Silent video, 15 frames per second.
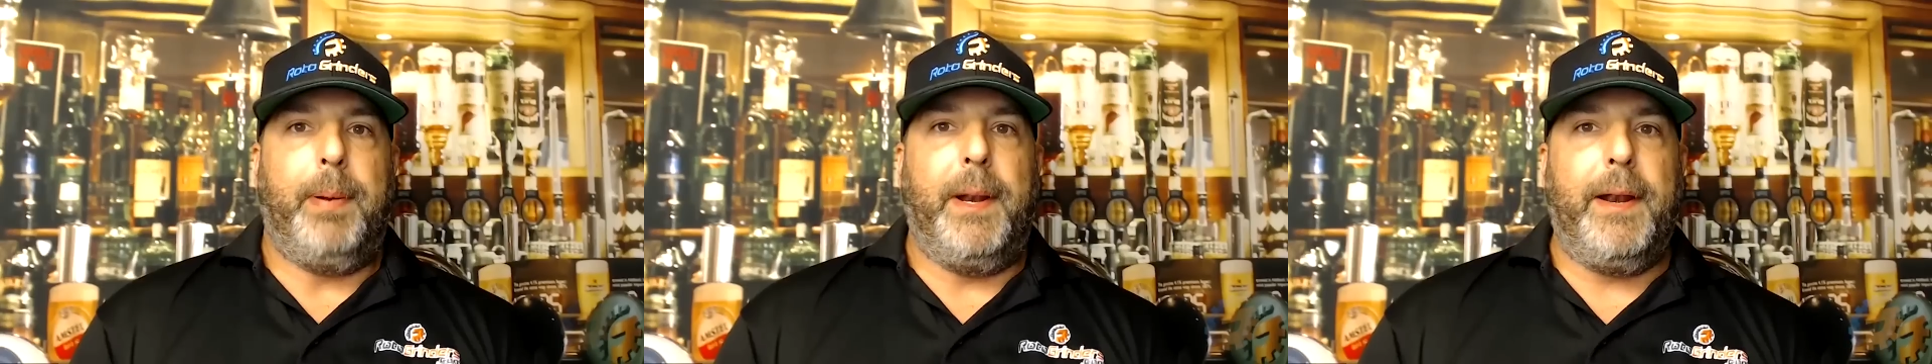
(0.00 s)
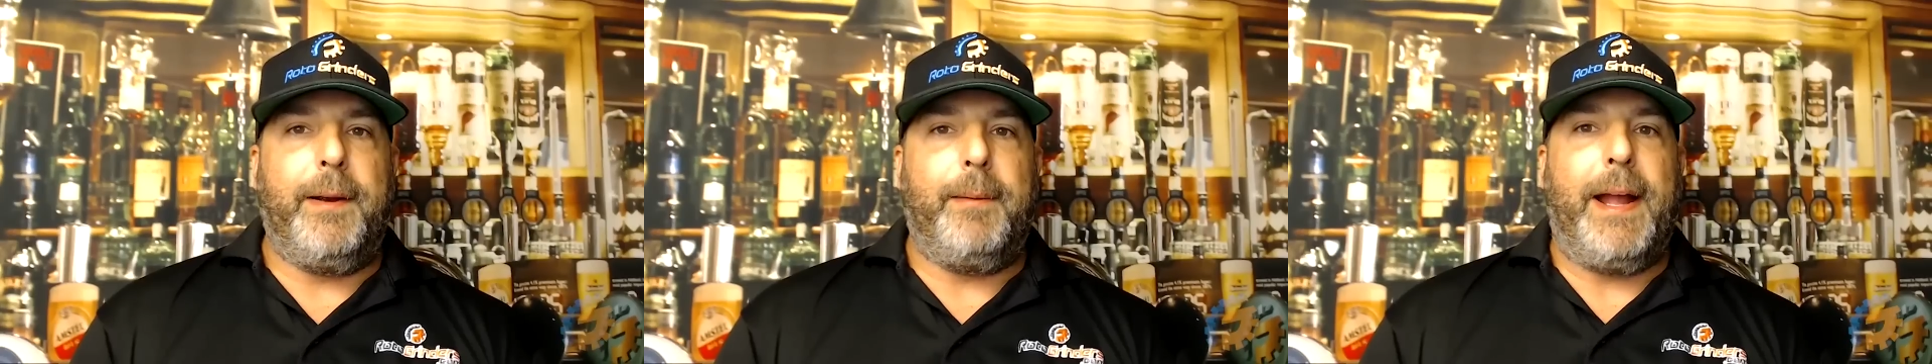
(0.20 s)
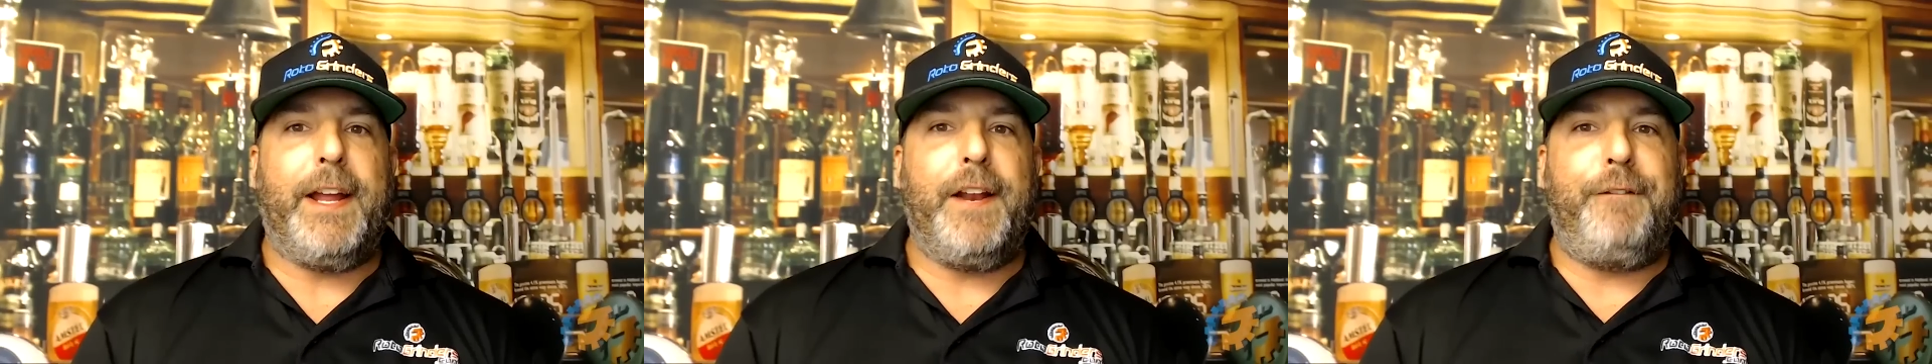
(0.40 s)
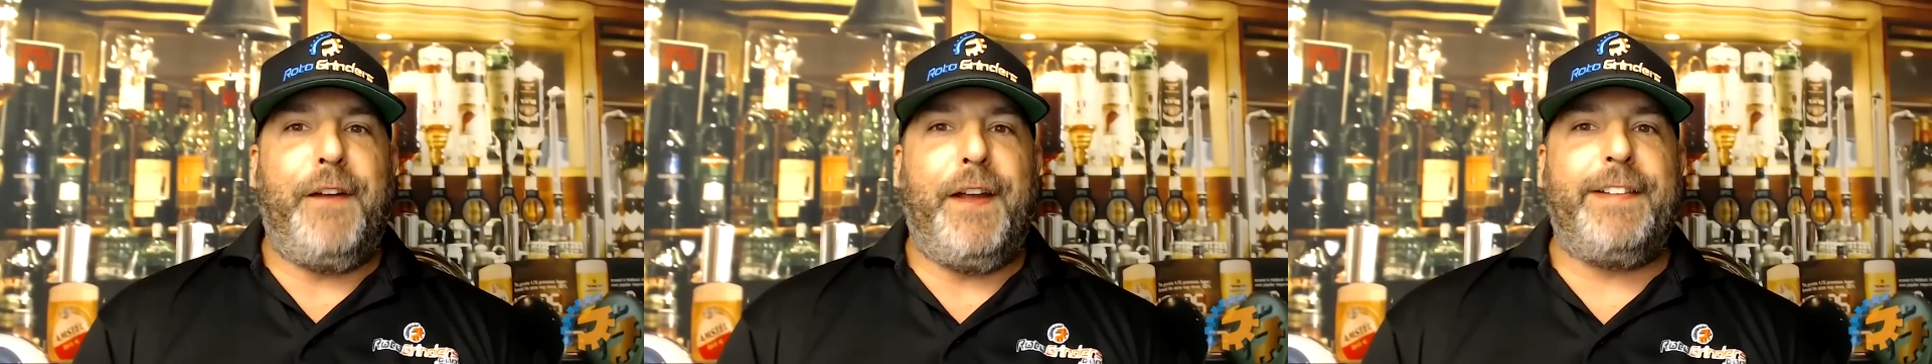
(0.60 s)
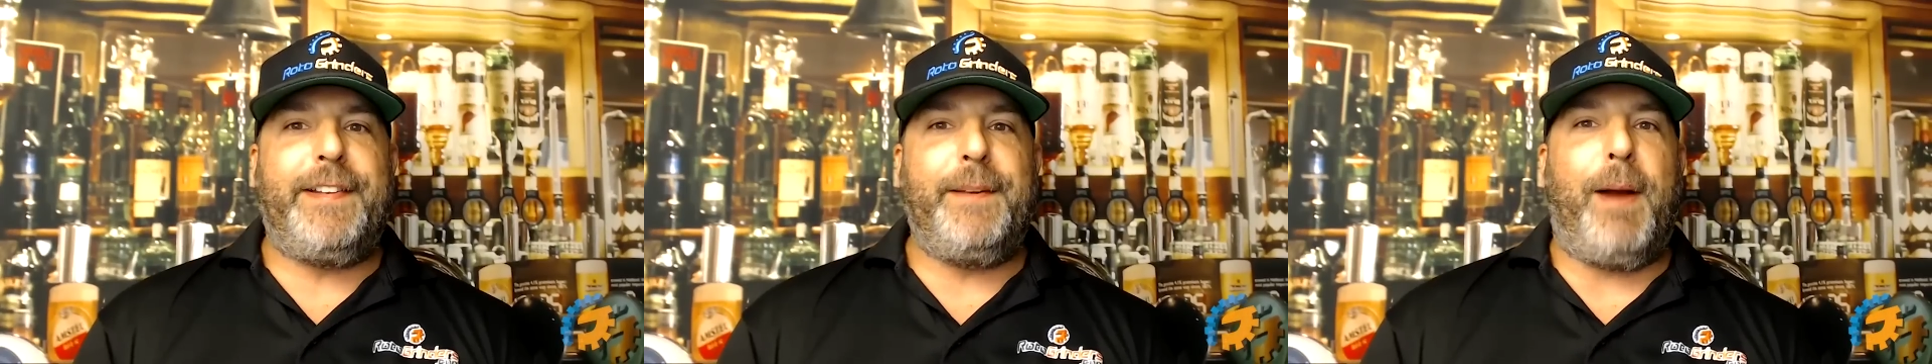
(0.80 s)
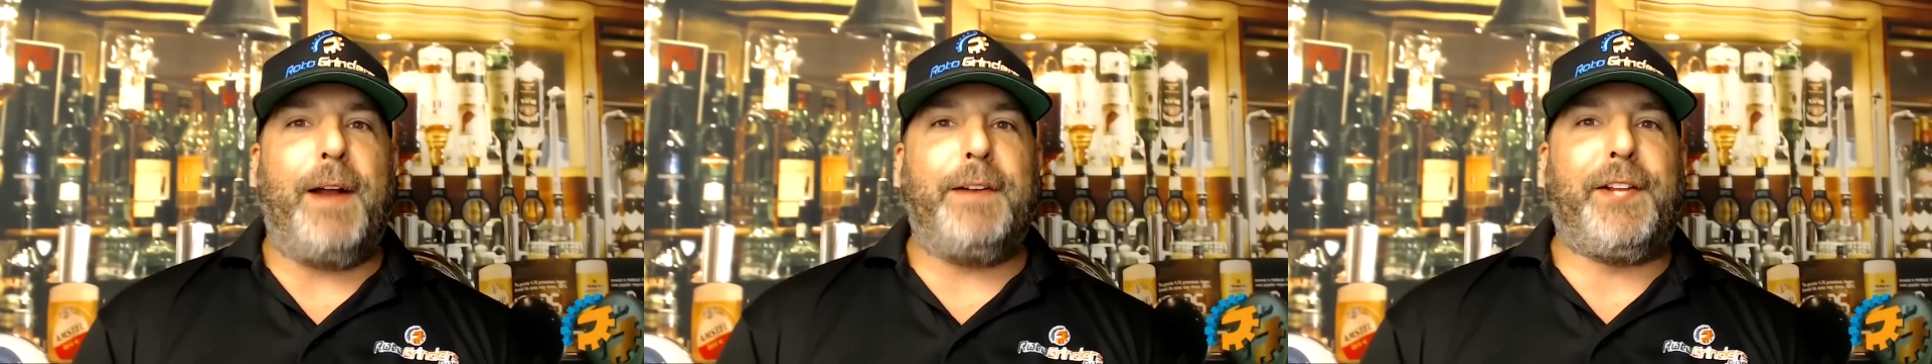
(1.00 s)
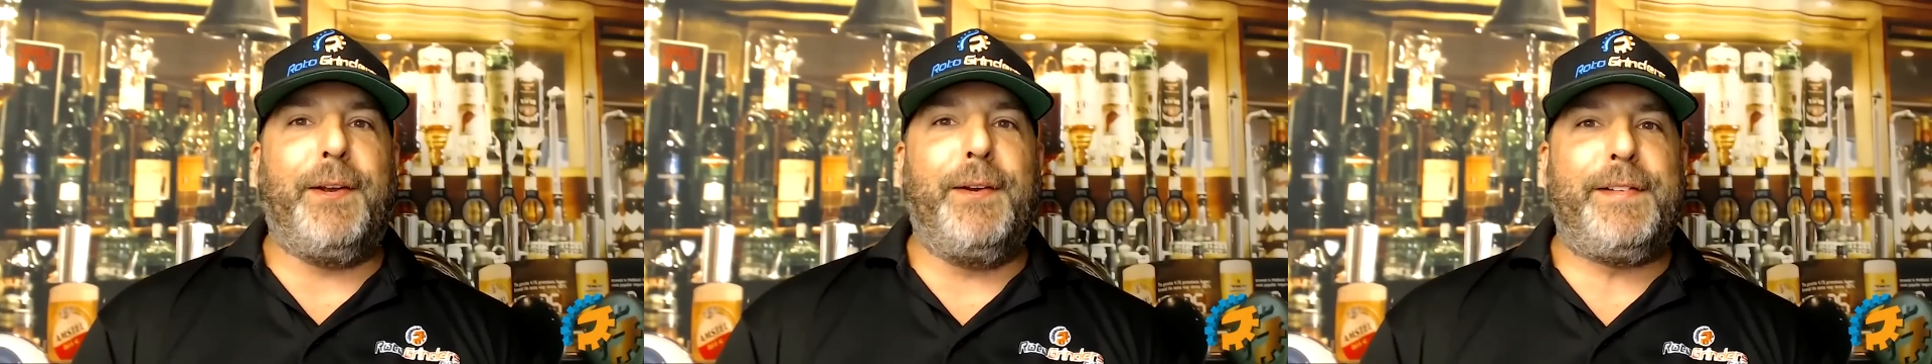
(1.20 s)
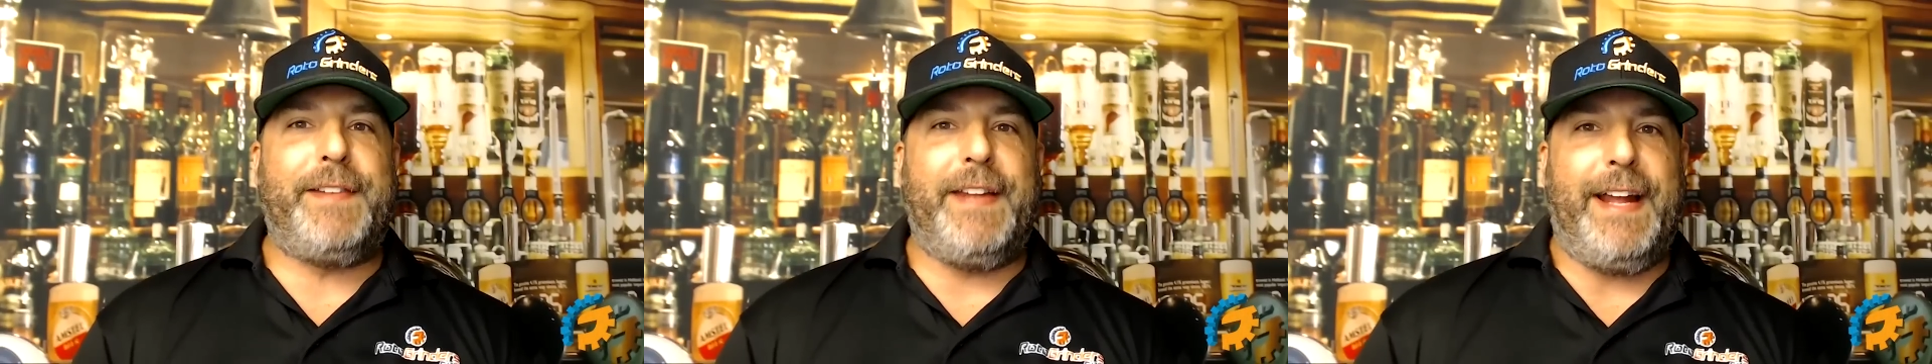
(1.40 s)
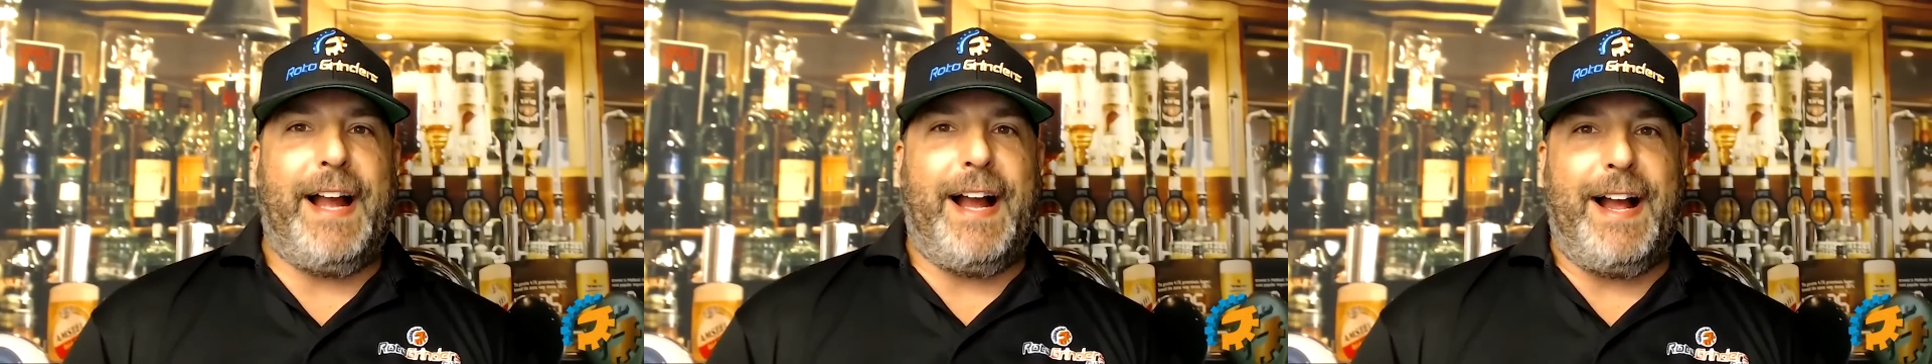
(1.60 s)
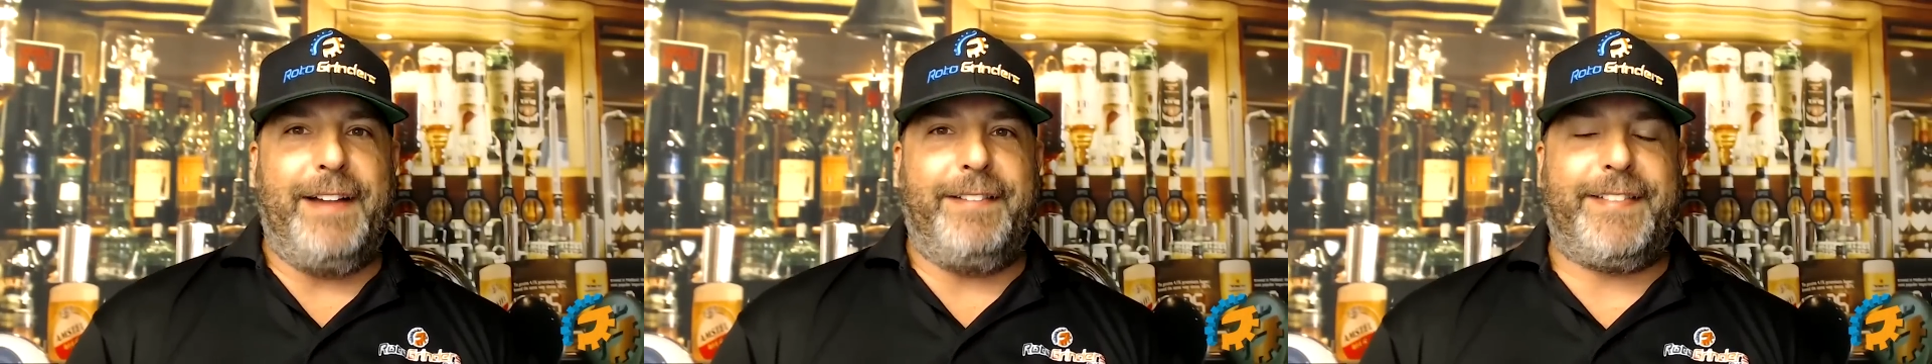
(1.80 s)
Beer here back in the Fantasy Bar Tuesday
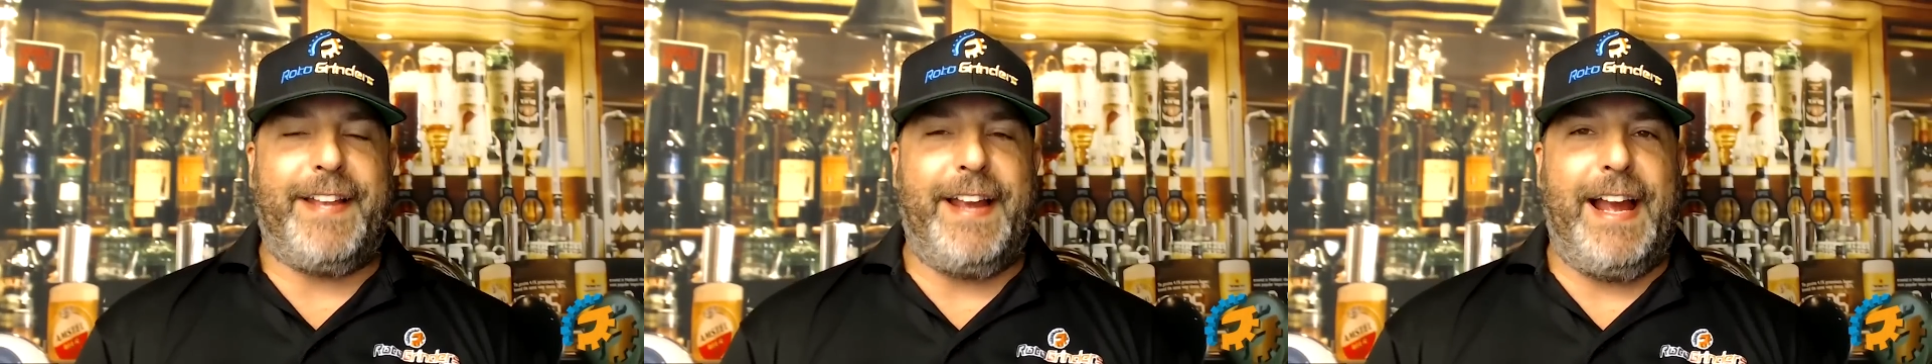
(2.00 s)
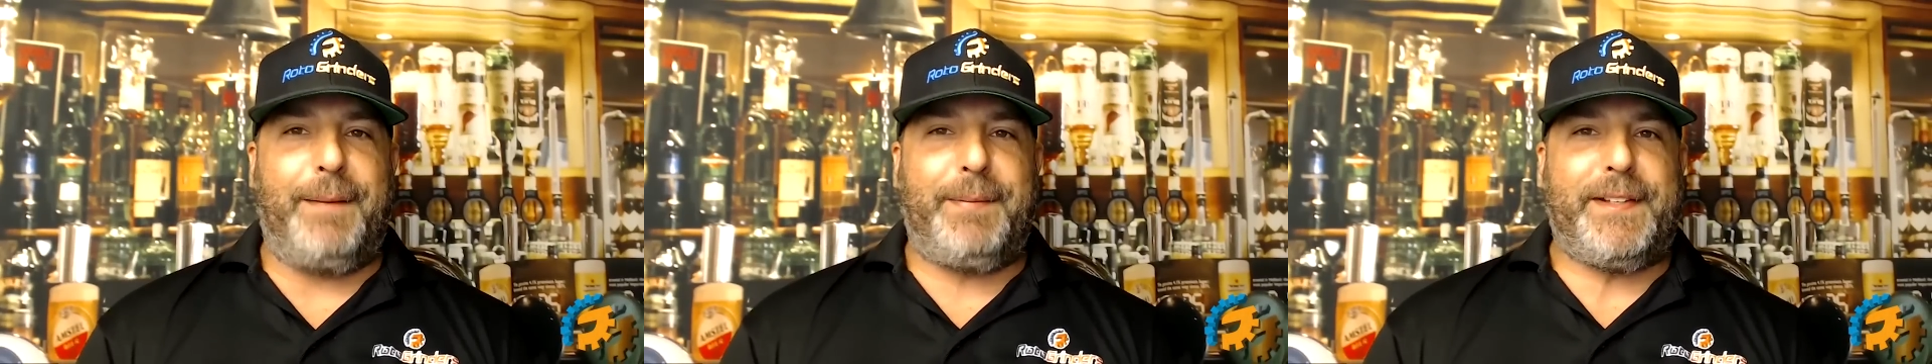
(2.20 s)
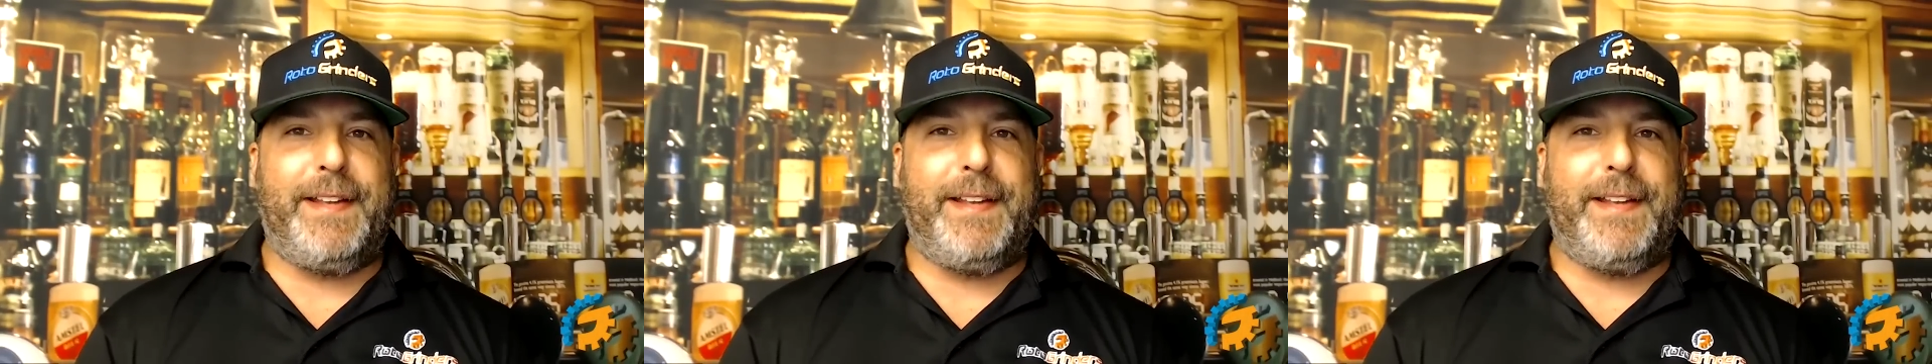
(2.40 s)
on tap.